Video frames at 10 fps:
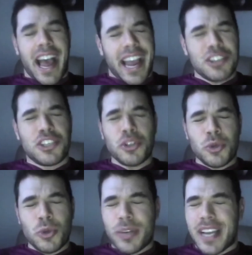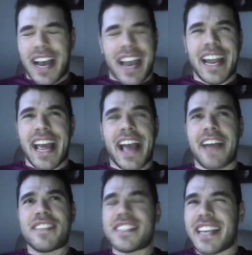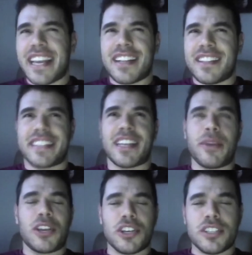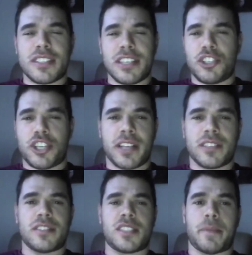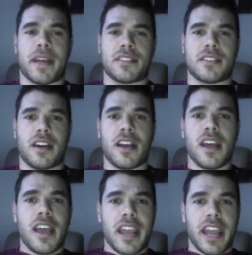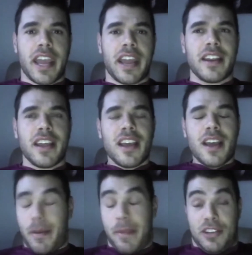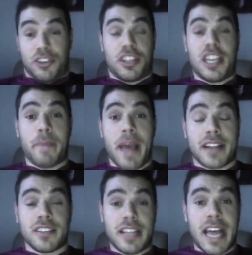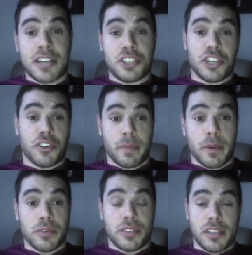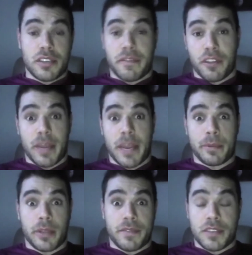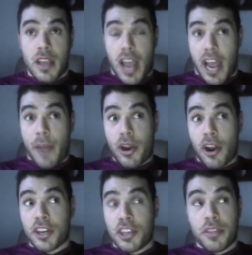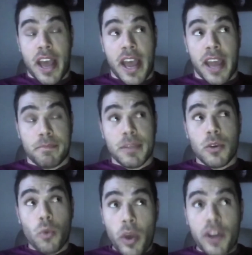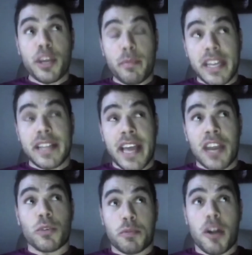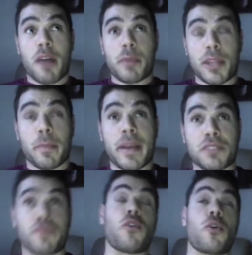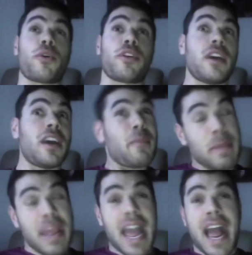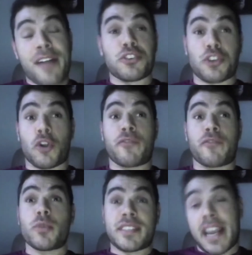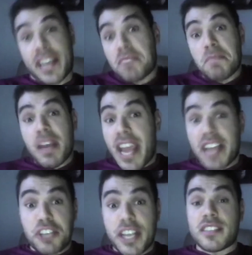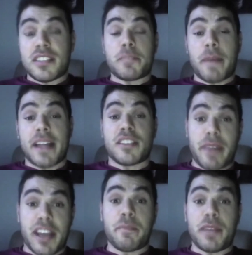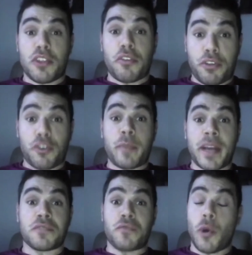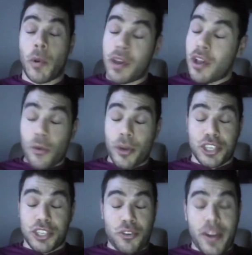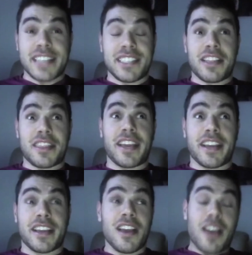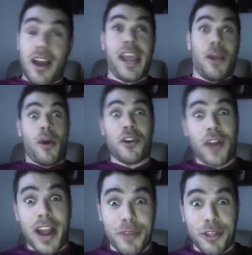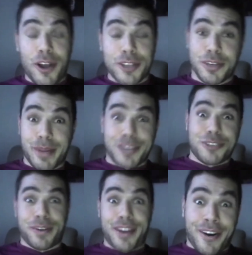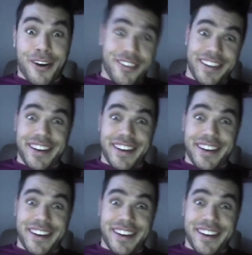I do kind of have this inkling that we could see Jason Spezza. And I mean, just think back to last year in the postseason for the Maple Leafs. I would argue that William Nylander was probably their best forward. Maybe Alex Kerfoot was second, and Jason Spezza might have been their third best forward, which is crazy to think. I wonder how they lost to Montreal.